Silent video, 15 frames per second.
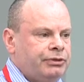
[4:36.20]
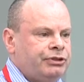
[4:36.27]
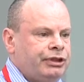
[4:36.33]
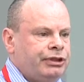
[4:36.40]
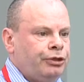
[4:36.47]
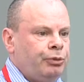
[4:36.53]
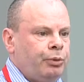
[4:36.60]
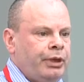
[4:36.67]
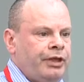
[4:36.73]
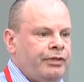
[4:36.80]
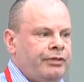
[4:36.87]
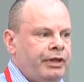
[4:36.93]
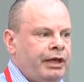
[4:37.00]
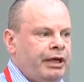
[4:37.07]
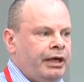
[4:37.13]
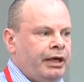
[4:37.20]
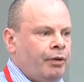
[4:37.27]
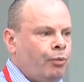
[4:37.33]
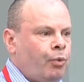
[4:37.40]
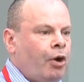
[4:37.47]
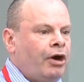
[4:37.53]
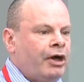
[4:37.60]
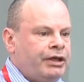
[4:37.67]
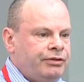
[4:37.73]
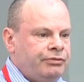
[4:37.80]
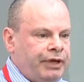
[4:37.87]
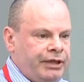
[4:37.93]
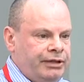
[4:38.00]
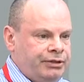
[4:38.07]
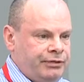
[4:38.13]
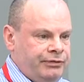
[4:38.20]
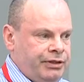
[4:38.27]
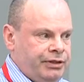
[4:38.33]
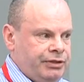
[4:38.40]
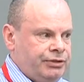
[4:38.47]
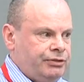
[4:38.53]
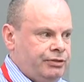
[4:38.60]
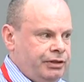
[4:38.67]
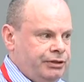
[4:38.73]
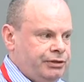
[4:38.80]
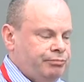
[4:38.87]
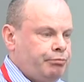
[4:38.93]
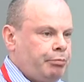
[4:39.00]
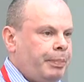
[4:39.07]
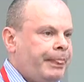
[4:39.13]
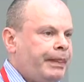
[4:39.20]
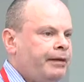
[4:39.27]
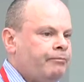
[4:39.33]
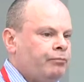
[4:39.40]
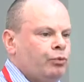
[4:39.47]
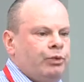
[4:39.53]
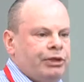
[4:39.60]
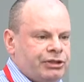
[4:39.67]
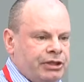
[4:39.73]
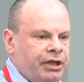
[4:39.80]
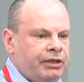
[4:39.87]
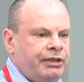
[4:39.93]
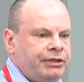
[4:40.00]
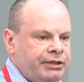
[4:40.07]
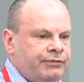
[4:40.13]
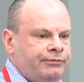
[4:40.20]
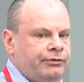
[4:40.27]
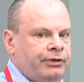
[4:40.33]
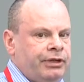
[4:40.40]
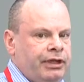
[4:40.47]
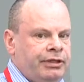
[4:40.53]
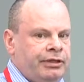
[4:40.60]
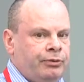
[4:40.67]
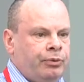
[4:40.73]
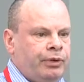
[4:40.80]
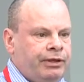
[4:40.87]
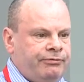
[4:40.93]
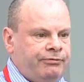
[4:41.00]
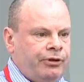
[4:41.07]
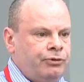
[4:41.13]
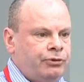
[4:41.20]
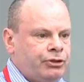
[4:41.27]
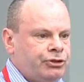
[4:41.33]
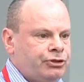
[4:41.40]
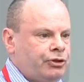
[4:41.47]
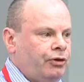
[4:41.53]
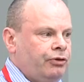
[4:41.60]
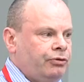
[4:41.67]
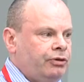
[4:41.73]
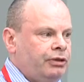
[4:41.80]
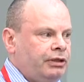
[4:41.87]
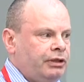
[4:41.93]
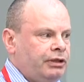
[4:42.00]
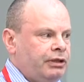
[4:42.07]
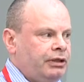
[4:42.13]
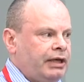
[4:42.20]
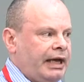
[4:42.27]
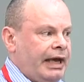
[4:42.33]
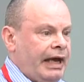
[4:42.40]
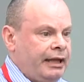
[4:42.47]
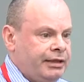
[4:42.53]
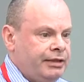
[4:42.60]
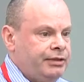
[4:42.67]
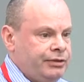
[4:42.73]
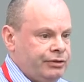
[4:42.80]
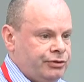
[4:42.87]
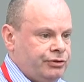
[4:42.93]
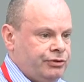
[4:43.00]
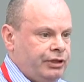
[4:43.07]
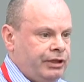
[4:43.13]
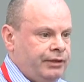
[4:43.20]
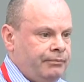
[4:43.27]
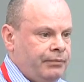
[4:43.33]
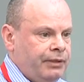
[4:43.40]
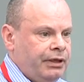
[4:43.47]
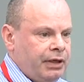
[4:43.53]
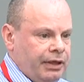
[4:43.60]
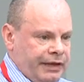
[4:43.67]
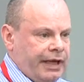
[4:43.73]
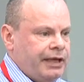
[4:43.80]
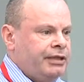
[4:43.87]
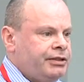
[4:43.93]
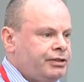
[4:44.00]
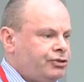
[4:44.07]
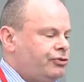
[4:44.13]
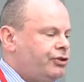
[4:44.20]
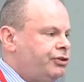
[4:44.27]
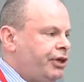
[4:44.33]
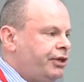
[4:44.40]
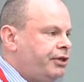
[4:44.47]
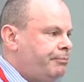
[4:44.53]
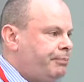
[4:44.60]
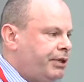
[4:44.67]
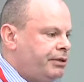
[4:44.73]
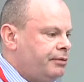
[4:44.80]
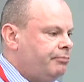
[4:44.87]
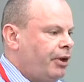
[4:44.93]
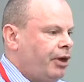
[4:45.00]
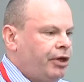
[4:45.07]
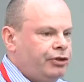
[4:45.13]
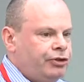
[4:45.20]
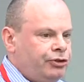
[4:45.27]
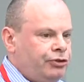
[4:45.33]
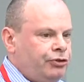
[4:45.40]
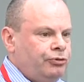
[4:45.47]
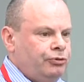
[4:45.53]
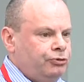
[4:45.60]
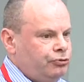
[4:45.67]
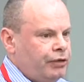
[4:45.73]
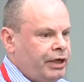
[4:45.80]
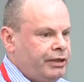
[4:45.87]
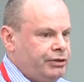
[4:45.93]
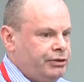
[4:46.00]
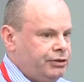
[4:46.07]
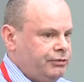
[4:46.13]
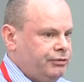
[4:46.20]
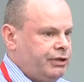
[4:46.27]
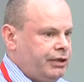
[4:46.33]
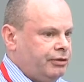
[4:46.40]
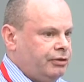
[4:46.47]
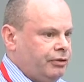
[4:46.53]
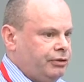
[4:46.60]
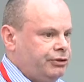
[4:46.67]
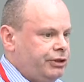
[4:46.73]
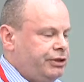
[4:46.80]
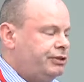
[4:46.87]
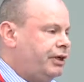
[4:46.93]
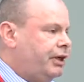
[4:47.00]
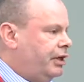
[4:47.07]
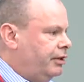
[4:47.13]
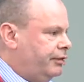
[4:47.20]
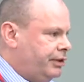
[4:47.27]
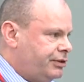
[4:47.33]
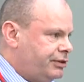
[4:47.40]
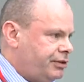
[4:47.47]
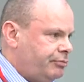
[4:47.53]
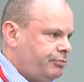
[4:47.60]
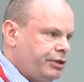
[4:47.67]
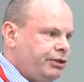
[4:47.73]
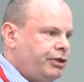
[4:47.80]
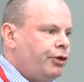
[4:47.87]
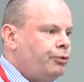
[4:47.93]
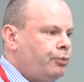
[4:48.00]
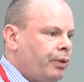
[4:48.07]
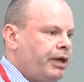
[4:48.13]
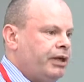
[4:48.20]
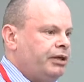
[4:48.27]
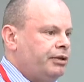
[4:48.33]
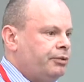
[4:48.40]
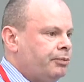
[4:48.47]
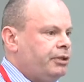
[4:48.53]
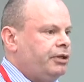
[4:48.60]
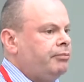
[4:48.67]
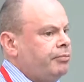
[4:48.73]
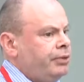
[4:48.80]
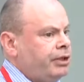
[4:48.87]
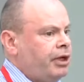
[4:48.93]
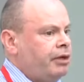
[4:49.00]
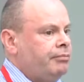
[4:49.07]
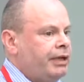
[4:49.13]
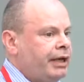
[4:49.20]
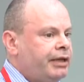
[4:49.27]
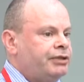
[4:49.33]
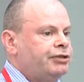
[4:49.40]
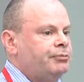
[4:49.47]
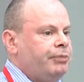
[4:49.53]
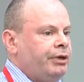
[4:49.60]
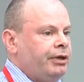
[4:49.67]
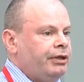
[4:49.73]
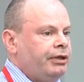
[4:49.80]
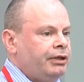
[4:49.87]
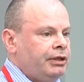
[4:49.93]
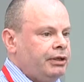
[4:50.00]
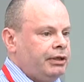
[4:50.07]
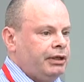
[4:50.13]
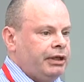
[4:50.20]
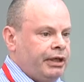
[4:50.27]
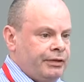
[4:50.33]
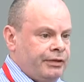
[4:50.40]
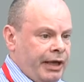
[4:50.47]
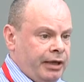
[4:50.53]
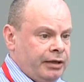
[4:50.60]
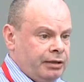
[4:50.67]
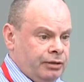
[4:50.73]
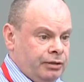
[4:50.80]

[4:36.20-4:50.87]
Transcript: deal with a wide range of industries. We're slightly different in that we're focused on an industry, and that industry is underpinned by a huge range of technologies. There's simply no way that we can become expert in that